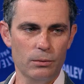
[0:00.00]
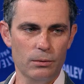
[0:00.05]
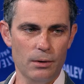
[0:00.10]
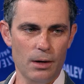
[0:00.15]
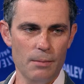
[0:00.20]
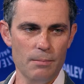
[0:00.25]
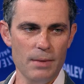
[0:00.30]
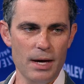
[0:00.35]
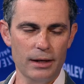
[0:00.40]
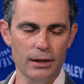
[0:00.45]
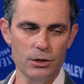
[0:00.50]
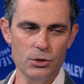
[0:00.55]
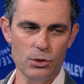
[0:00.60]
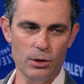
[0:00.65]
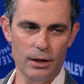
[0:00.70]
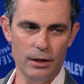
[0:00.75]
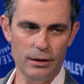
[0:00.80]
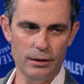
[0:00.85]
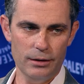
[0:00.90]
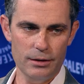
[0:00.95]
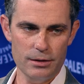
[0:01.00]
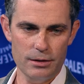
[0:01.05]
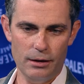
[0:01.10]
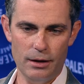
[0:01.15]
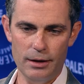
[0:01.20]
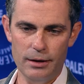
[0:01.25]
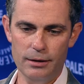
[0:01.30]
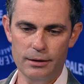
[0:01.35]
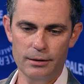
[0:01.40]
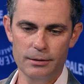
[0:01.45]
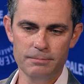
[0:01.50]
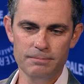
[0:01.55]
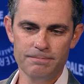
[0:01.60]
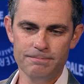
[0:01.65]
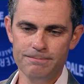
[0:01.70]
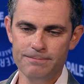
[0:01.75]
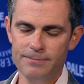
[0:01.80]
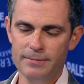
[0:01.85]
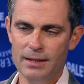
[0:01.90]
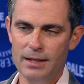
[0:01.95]
a megatrend is like
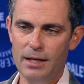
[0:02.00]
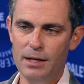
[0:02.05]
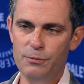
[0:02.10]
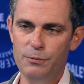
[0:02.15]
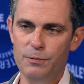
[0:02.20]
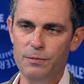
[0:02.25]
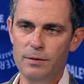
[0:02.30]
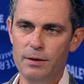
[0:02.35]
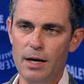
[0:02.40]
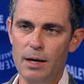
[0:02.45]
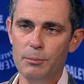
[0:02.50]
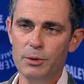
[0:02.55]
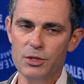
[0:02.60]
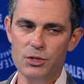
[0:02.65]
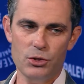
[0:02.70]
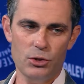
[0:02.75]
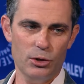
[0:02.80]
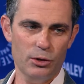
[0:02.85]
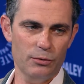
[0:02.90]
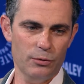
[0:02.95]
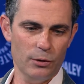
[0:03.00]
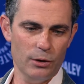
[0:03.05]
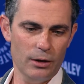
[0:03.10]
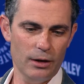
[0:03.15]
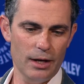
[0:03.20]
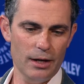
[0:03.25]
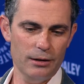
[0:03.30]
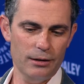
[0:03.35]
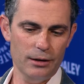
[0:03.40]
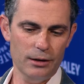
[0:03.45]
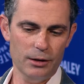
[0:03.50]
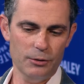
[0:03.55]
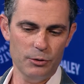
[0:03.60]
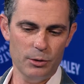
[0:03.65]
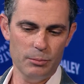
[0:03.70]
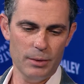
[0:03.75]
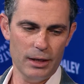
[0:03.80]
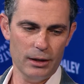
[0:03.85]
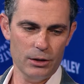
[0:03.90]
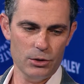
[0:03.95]
if I'm a surfer and I think of a
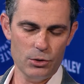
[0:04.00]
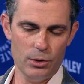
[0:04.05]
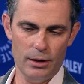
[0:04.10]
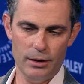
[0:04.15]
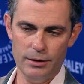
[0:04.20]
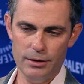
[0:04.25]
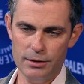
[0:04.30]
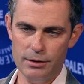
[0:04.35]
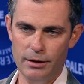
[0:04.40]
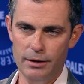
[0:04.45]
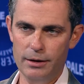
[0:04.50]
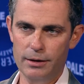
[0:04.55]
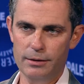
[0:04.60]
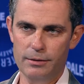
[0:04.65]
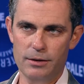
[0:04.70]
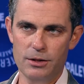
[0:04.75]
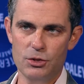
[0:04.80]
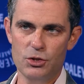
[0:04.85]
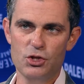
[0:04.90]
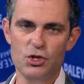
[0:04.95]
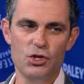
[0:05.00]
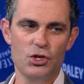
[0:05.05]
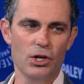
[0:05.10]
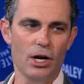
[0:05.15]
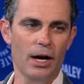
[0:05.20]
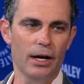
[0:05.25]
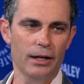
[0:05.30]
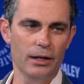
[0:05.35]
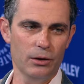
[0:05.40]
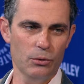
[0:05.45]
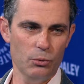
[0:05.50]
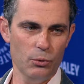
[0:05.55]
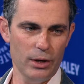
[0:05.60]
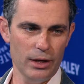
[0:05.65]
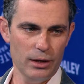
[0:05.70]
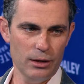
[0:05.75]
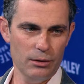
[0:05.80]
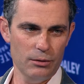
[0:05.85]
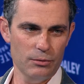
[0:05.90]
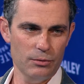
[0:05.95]
megatrend as like this giant
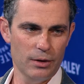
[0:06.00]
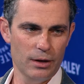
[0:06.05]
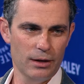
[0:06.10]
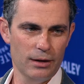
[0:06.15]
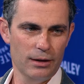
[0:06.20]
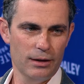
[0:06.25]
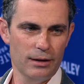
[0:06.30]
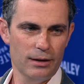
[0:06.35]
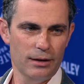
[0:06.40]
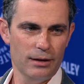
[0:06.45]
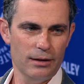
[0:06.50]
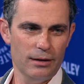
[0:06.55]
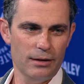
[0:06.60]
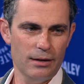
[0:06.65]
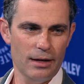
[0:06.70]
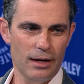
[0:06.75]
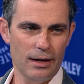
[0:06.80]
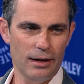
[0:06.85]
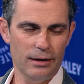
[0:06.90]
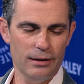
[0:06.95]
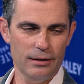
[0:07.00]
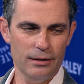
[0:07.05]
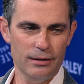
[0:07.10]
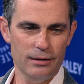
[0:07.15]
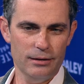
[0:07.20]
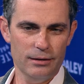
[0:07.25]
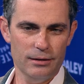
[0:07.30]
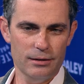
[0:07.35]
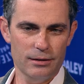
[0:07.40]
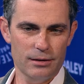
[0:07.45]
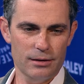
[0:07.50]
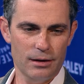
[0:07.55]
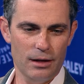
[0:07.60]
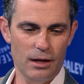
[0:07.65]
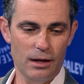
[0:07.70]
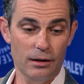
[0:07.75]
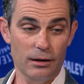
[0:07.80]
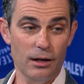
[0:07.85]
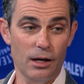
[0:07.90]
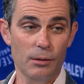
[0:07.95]
wave that is
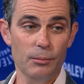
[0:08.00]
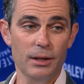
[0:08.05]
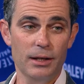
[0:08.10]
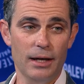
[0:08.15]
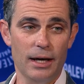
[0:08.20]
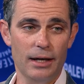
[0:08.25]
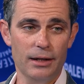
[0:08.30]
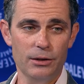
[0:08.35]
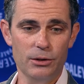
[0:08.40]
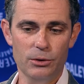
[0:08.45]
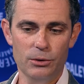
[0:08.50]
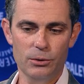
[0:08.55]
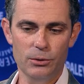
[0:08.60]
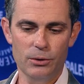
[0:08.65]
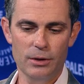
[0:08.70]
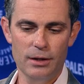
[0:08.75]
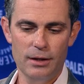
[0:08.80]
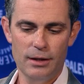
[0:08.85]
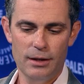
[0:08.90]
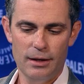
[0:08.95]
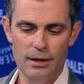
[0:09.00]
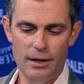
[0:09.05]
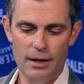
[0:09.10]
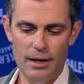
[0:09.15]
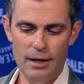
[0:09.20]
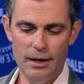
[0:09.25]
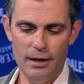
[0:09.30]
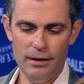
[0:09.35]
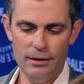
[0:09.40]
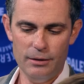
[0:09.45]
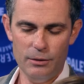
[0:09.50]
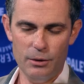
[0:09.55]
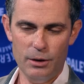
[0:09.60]
uh, coming at you, and